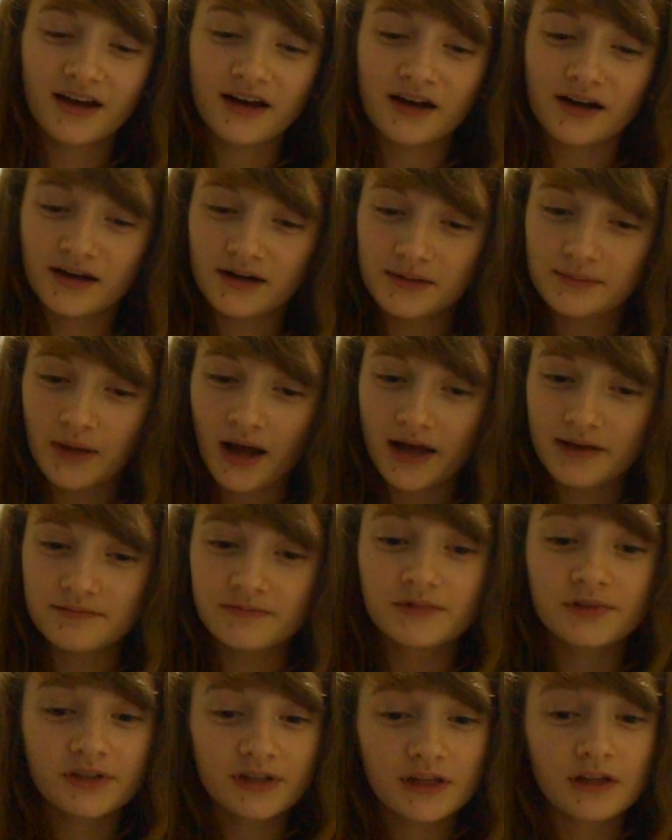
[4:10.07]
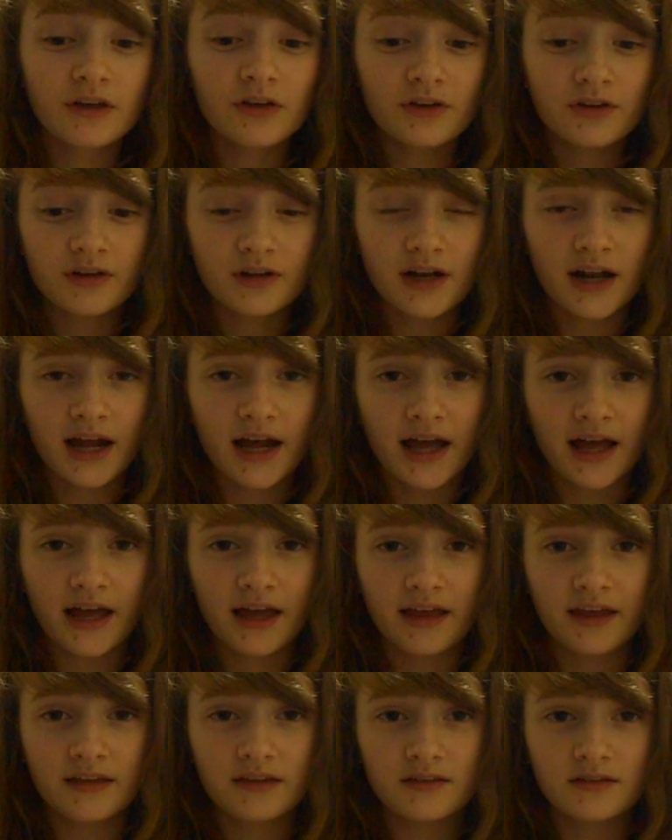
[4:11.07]
I'm really good
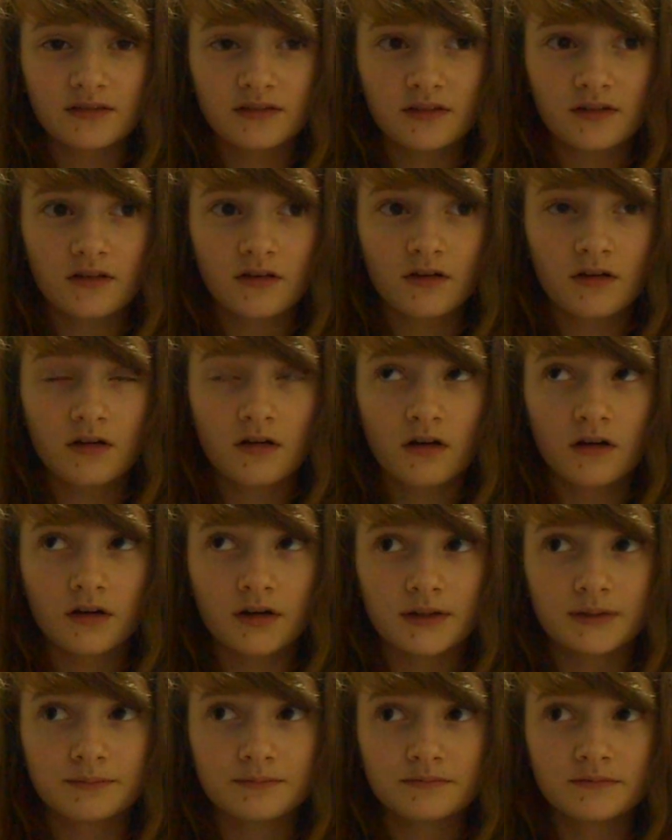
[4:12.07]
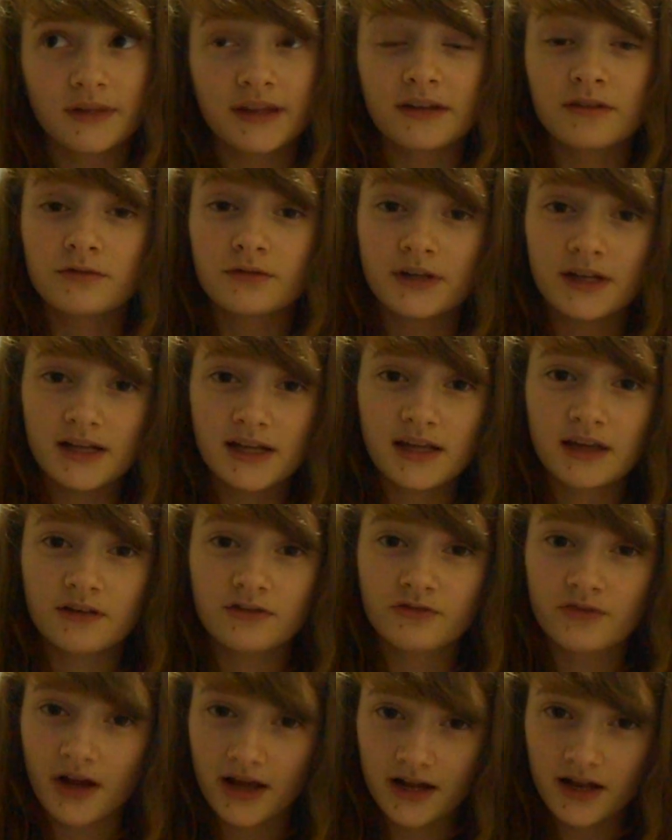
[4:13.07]
at reading
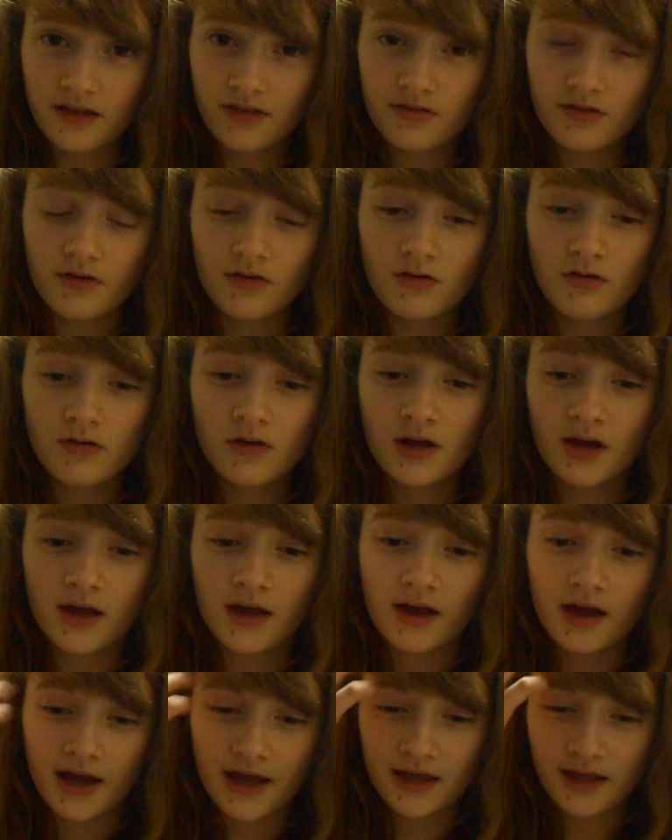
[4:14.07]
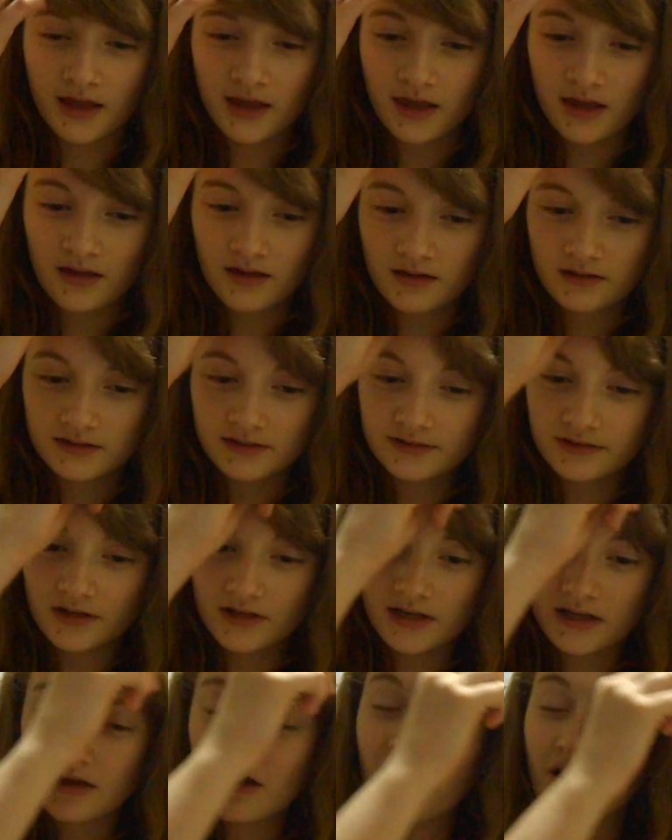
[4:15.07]
and writing, though. I
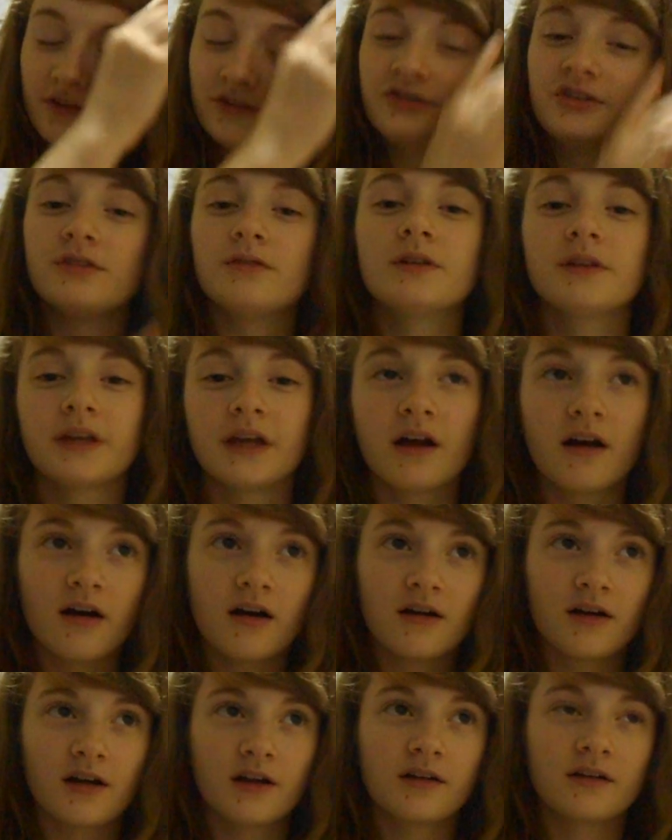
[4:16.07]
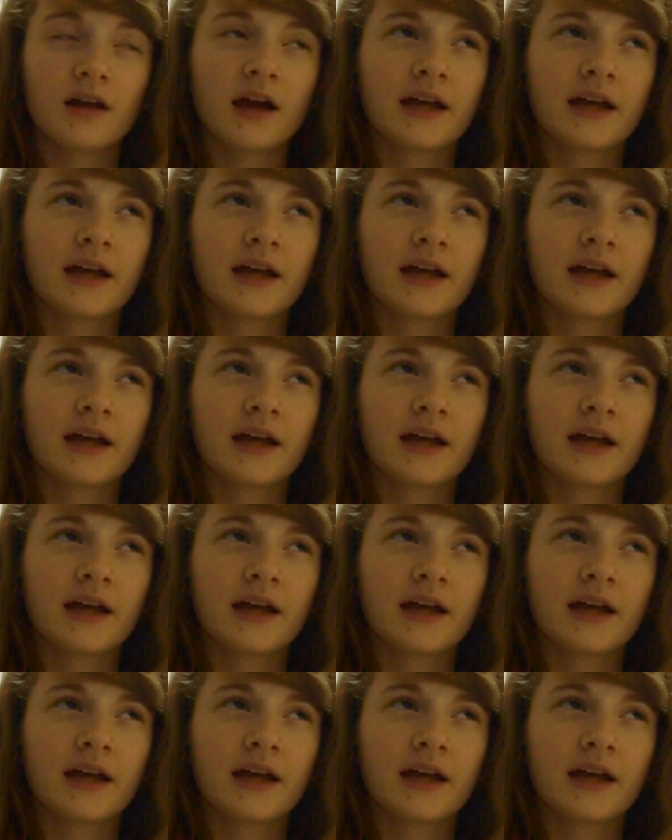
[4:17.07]
study kanji really hard.